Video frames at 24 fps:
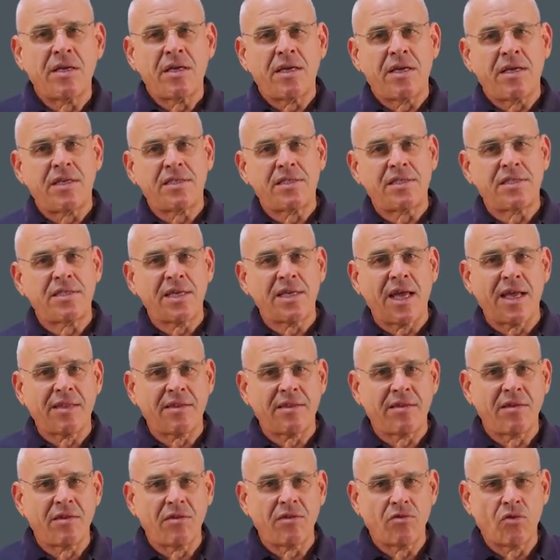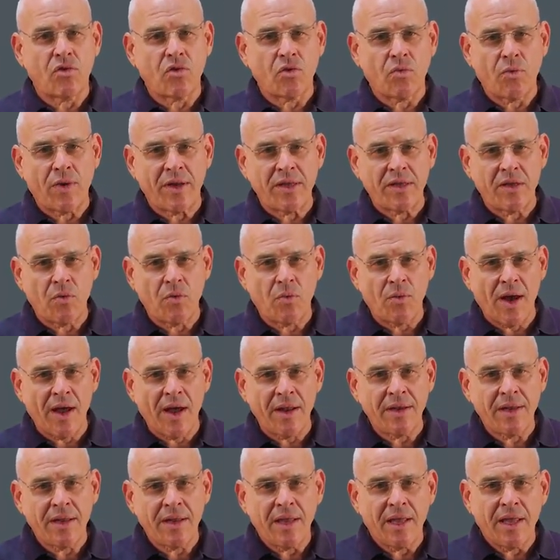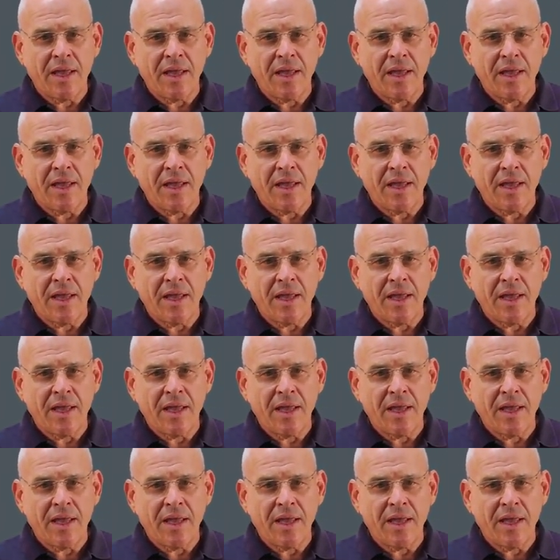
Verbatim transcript: is set to 21,